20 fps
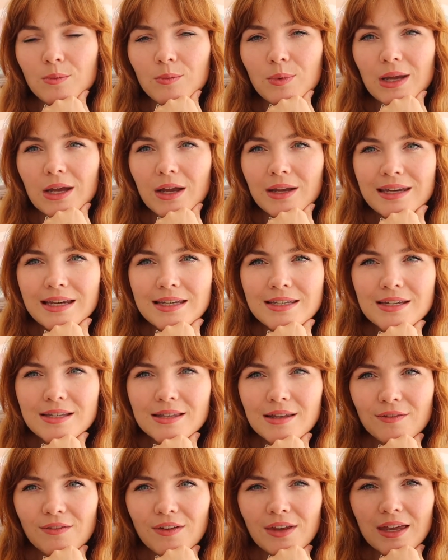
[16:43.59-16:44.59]
we are
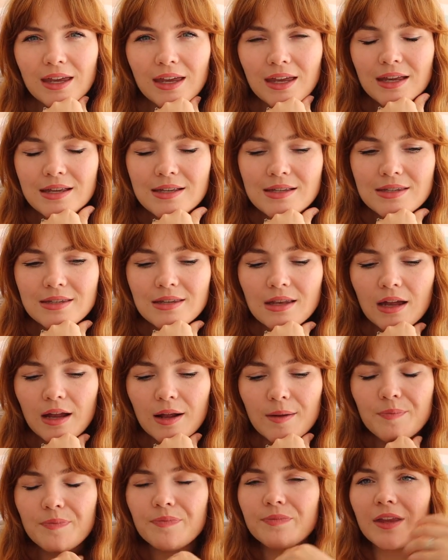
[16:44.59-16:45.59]
knitters I think it is
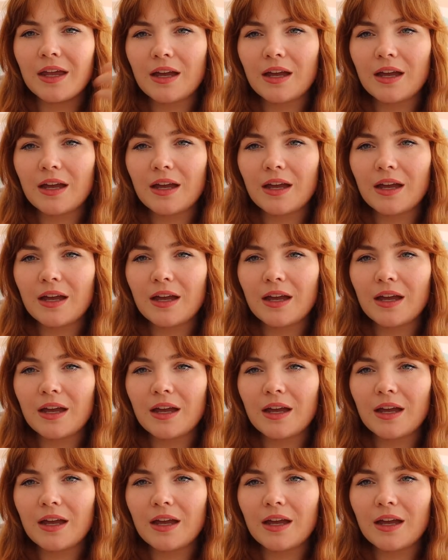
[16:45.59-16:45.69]
um,